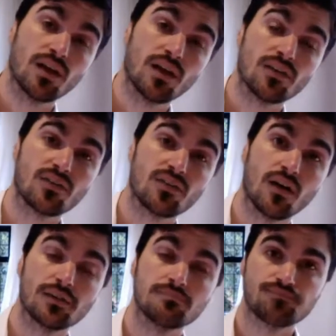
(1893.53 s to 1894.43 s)
that
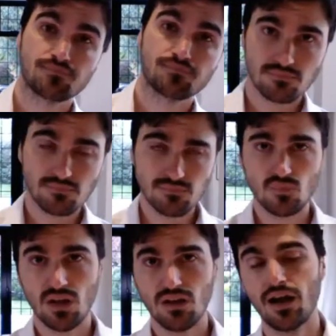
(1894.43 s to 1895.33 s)
side.
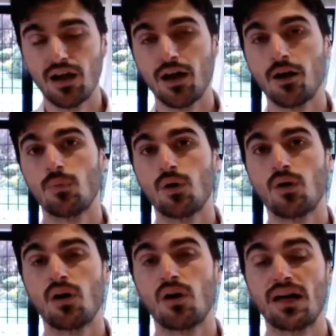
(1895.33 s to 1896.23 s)

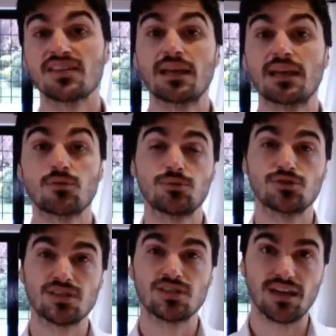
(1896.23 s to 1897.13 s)
Um, at the same time,
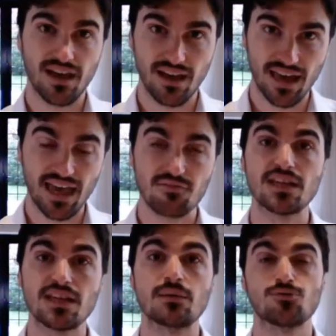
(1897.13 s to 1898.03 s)
you see a, a
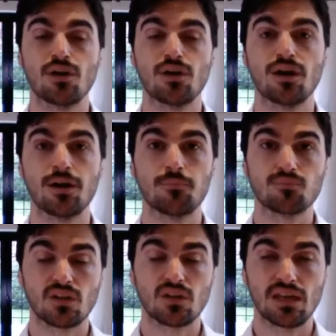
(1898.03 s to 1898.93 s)
heavy hip uh,
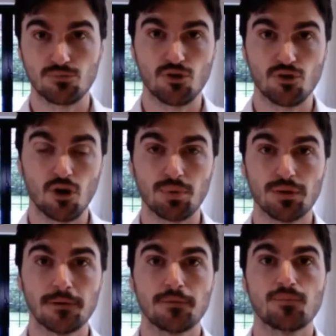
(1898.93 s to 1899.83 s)
hip drop
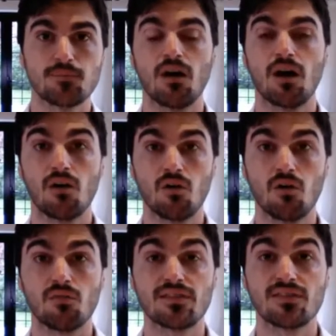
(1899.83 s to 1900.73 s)
uh,
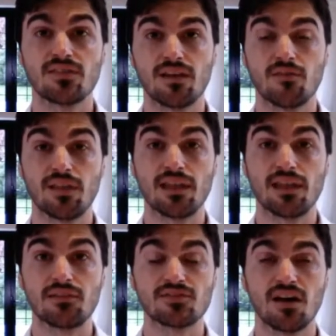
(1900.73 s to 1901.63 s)
on that on that
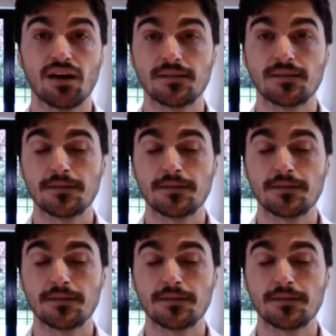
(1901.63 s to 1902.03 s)
left side,